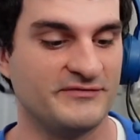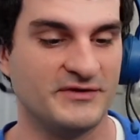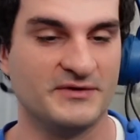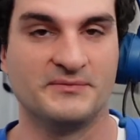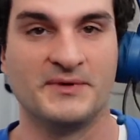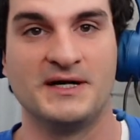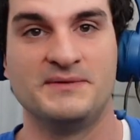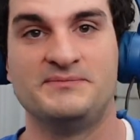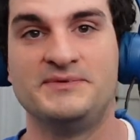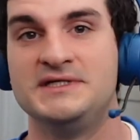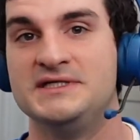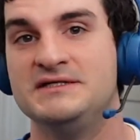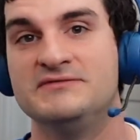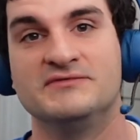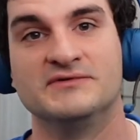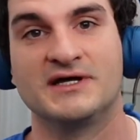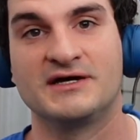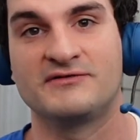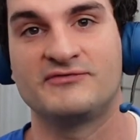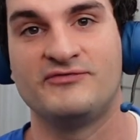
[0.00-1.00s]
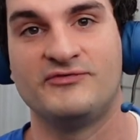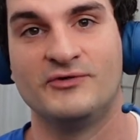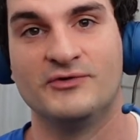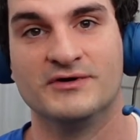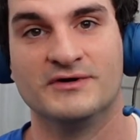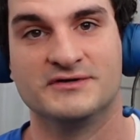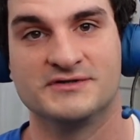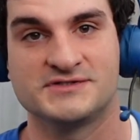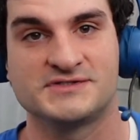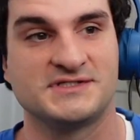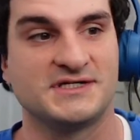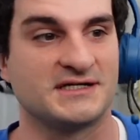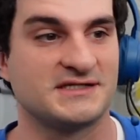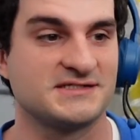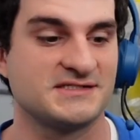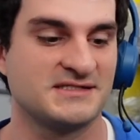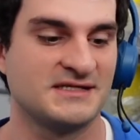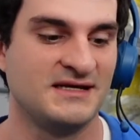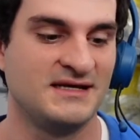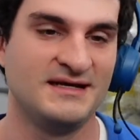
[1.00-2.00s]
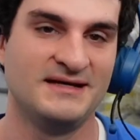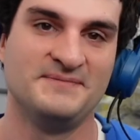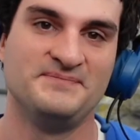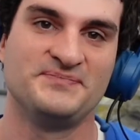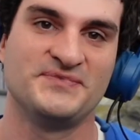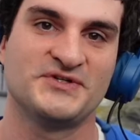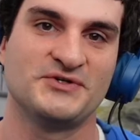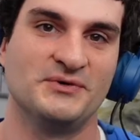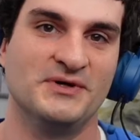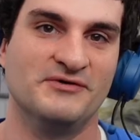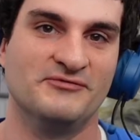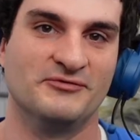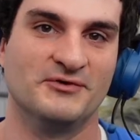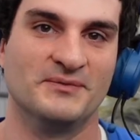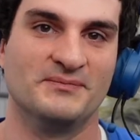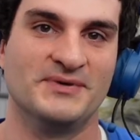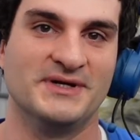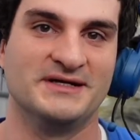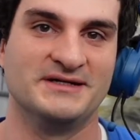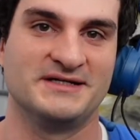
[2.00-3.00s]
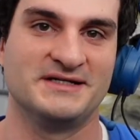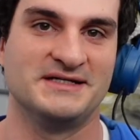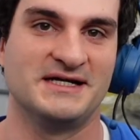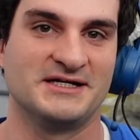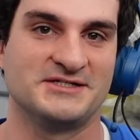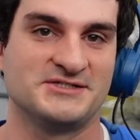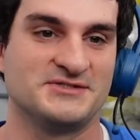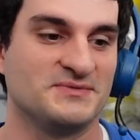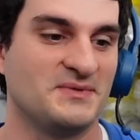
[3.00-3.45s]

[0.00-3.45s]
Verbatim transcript: There might be even like four or six twenty-four pin connections.